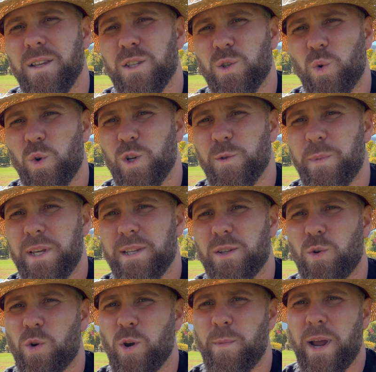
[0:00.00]
Sorsby's
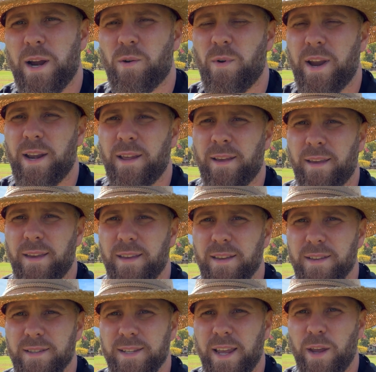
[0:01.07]
quarterback rating
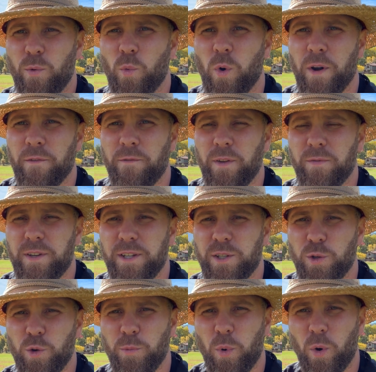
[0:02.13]
is a
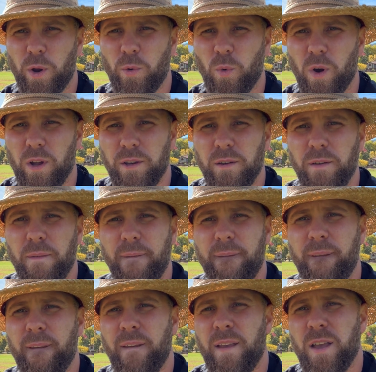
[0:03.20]
152.1.
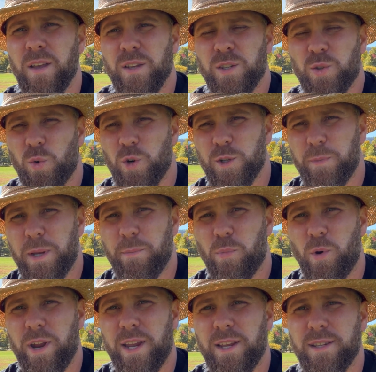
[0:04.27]
Sorsby
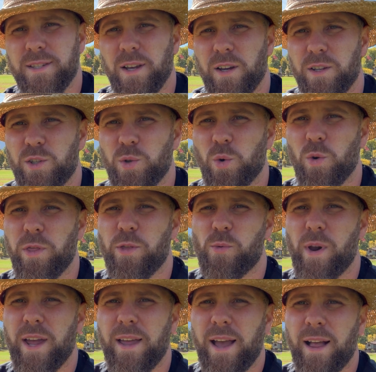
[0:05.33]
brings a dual
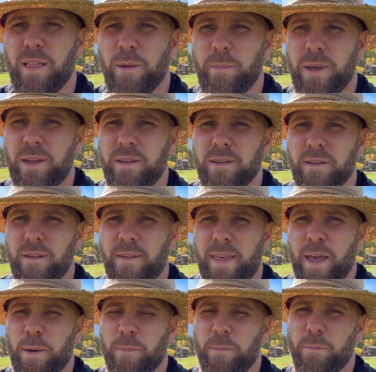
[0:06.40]
threat element,
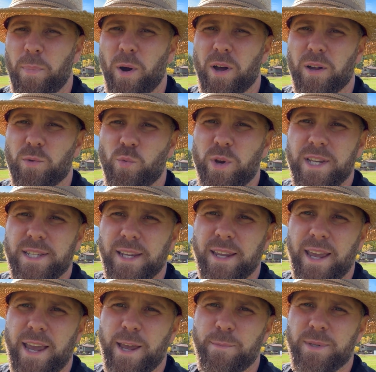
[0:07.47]
but recent
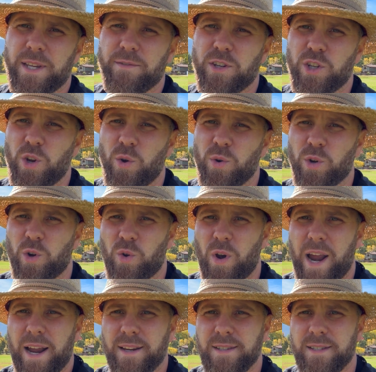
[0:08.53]
games have shown
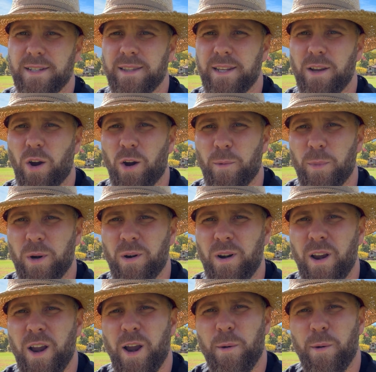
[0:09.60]
cracks in the armor,